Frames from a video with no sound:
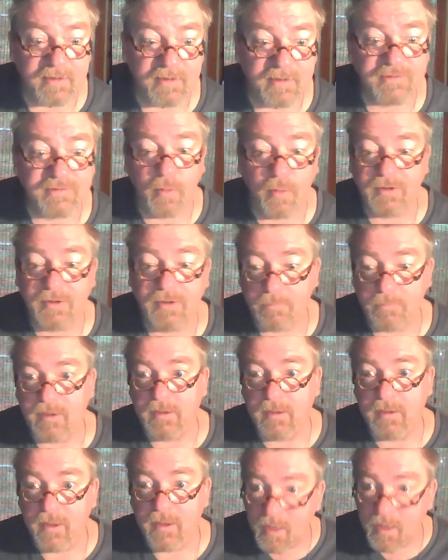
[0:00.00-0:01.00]
is going to
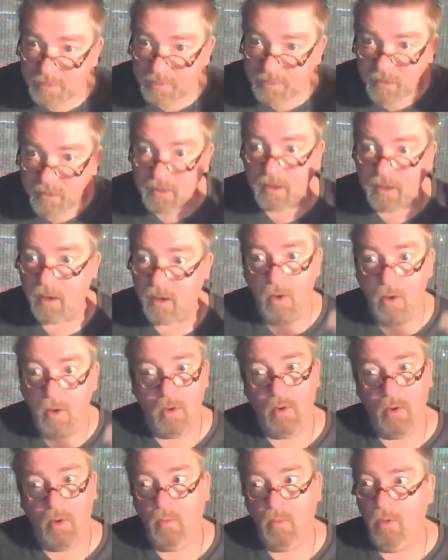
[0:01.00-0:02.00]
be thinking,
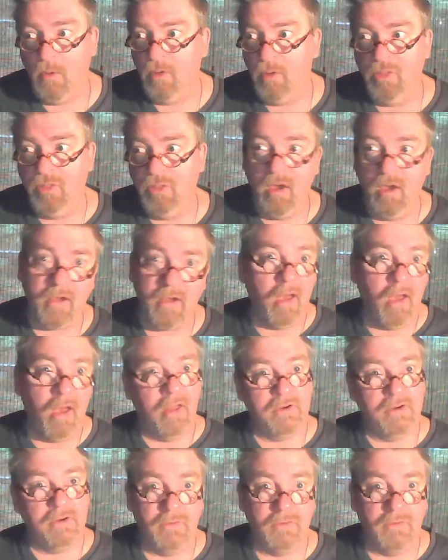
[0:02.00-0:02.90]
well, they can't